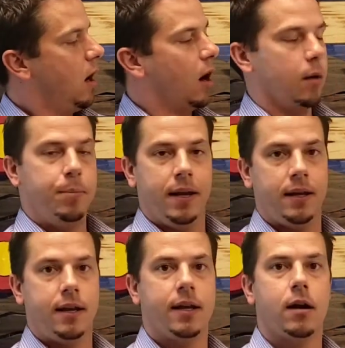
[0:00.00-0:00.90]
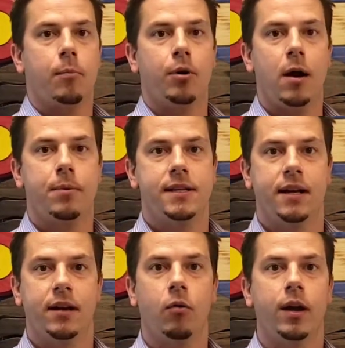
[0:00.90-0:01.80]
Our pending, our properties
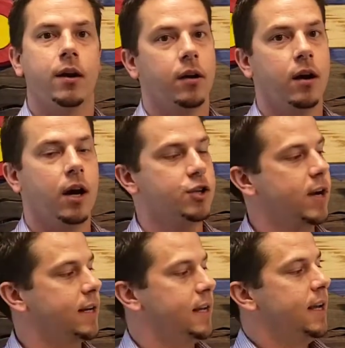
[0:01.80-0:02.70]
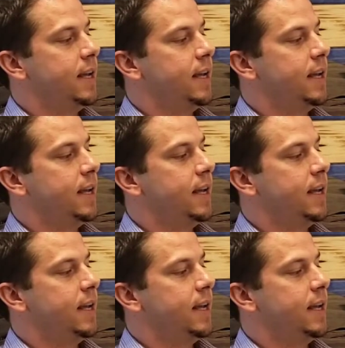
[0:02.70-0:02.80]
that are going under contract